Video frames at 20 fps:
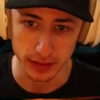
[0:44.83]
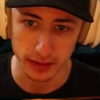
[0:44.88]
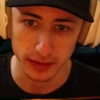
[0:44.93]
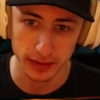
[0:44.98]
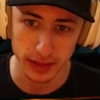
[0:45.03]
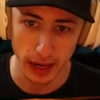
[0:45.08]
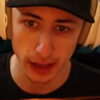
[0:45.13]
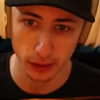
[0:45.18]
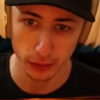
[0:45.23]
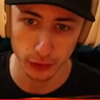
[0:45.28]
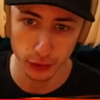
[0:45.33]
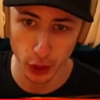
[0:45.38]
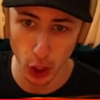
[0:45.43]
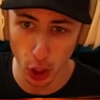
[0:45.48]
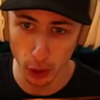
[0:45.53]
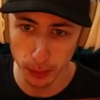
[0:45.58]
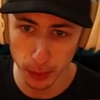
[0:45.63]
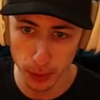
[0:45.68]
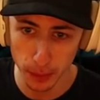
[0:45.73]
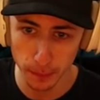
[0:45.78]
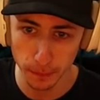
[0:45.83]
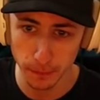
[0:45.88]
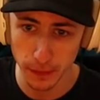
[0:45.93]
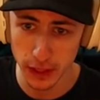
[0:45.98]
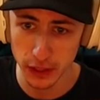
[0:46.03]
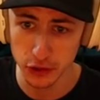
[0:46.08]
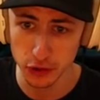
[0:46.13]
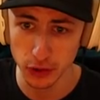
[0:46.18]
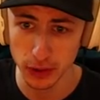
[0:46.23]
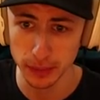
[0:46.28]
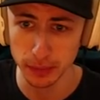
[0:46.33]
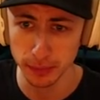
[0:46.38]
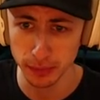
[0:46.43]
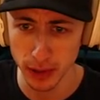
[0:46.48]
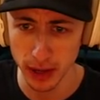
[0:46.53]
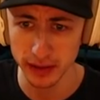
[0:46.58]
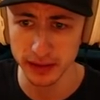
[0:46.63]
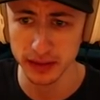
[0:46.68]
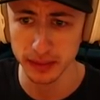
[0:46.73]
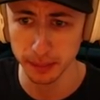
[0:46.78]
It's titled No Boom featuring
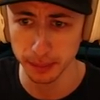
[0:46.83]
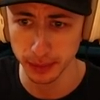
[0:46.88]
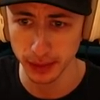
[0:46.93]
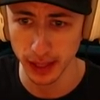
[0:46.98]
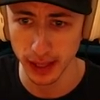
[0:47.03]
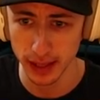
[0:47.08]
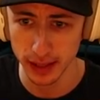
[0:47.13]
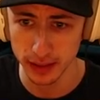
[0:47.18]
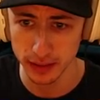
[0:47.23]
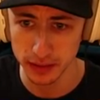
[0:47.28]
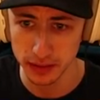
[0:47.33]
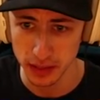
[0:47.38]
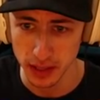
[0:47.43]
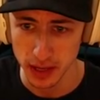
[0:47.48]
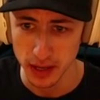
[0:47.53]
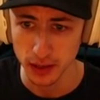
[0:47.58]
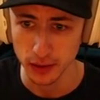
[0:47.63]
Preston Plays